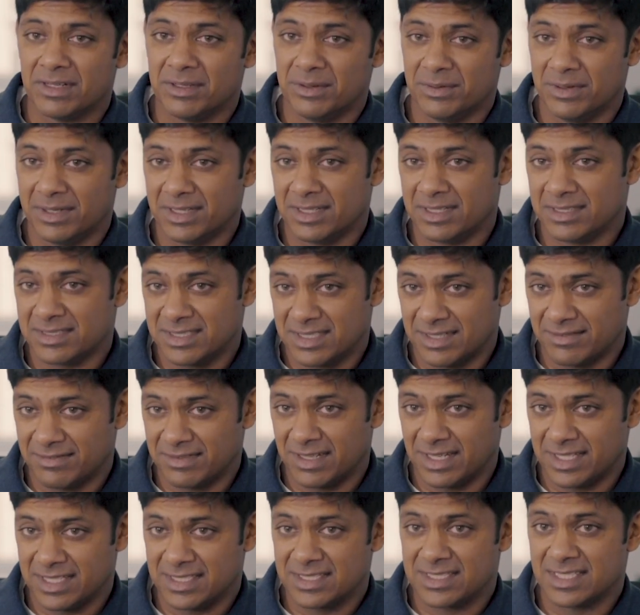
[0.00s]
including the
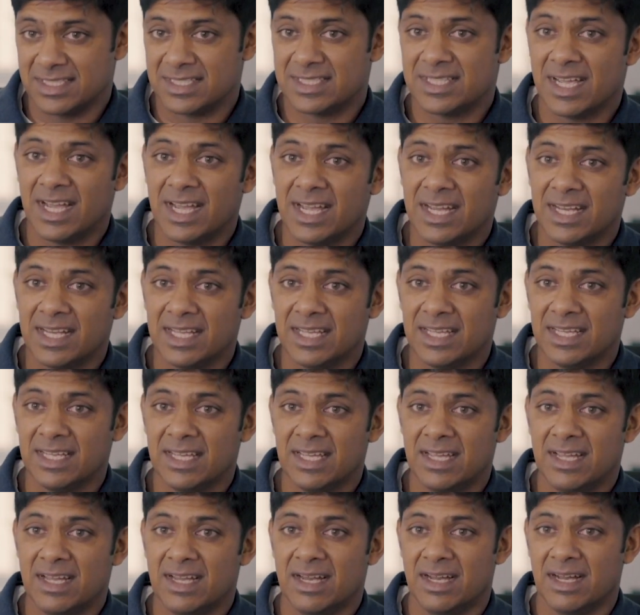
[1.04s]
Encephalitis Society,
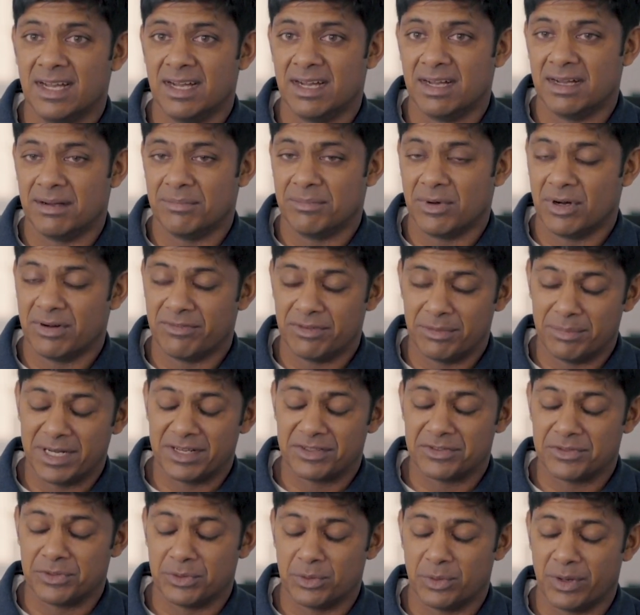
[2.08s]
um, Harvard
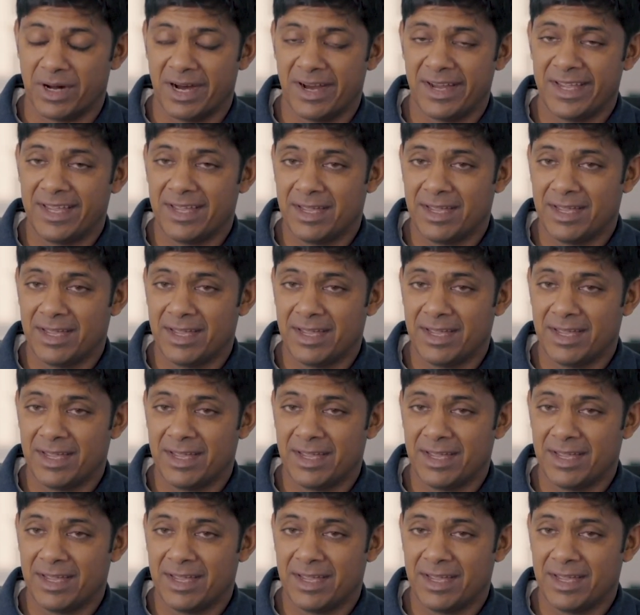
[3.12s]
Medical Y